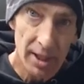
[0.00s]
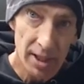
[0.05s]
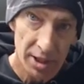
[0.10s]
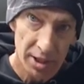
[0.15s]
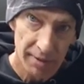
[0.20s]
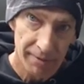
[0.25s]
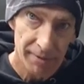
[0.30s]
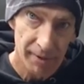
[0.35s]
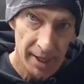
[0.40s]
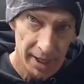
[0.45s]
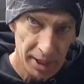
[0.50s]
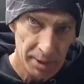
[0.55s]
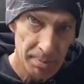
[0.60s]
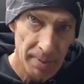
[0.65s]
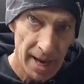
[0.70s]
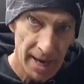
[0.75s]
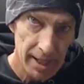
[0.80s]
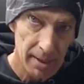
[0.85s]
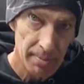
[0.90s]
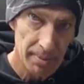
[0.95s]
it to flex
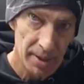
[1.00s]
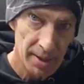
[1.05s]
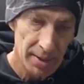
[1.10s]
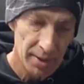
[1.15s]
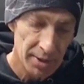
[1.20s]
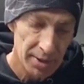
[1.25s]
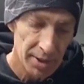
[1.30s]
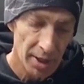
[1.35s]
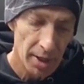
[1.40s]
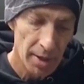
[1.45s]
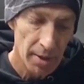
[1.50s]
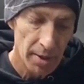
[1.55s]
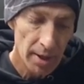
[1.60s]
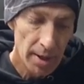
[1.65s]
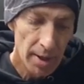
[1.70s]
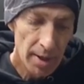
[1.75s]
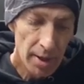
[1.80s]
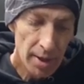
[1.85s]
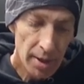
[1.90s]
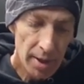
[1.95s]
back a bit. So
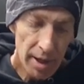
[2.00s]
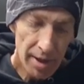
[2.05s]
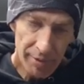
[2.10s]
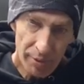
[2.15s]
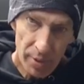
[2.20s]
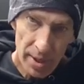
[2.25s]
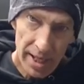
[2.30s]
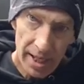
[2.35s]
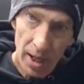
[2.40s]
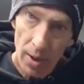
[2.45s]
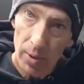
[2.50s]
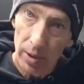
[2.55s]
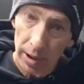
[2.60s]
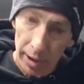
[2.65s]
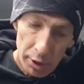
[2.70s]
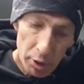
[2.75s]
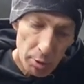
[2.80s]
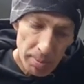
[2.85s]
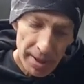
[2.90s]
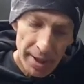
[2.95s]
if we go a
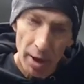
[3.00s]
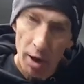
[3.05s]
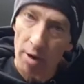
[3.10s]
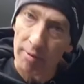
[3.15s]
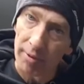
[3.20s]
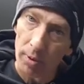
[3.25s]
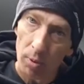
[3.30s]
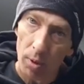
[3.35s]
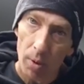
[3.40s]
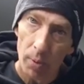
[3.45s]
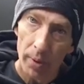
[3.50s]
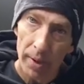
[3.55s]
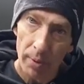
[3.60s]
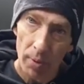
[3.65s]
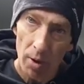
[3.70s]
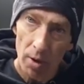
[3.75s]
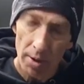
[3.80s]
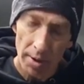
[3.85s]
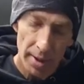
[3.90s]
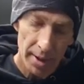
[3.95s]
little bit over what we
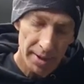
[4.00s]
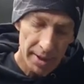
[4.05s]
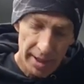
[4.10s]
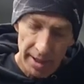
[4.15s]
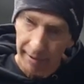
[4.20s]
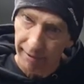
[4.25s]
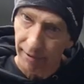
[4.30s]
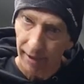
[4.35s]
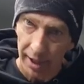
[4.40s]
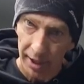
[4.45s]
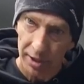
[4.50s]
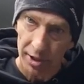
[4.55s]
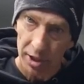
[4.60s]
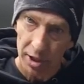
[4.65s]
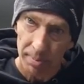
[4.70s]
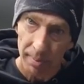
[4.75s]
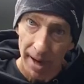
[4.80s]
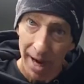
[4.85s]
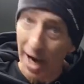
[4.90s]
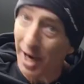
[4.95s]
want and then it flexes
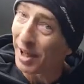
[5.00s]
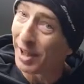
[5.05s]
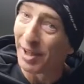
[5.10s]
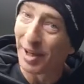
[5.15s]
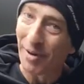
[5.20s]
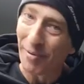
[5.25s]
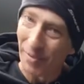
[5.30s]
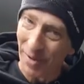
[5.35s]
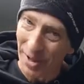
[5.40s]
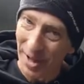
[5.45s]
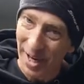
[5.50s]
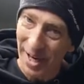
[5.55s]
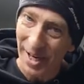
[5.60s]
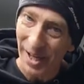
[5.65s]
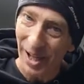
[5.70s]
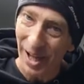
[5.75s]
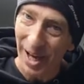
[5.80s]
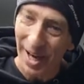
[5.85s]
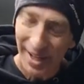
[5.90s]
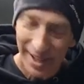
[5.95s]
back, with any
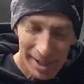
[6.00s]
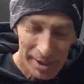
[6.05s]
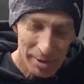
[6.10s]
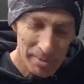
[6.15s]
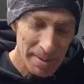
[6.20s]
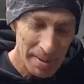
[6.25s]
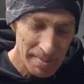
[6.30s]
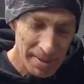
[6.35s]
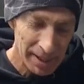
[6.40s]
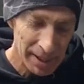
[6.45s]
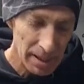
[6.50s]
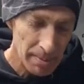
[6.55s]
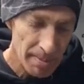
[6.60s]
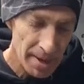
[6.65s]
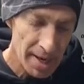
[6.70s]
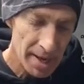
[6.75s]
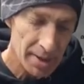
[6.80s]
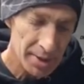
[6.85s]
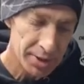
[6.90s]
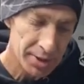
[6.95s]
luck it'll be Mickey
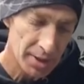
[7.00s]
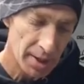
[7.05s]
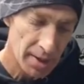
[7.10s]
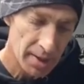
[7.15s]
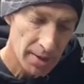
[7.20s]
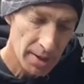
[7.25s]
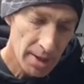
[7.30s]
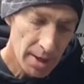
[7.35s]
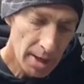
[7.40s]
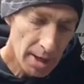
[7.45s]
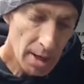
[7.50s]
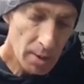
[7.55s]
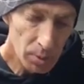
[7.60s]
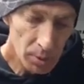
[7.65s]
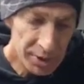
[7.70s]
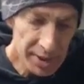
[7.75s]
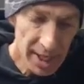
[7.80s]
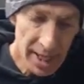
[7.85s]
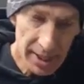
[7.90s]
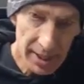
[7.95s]
Mouse. So we'll
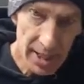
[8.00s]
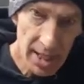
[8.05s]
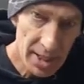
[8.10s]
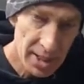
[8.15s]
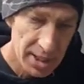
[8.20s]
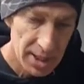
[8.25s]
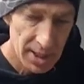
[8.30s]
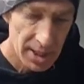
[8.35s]
take this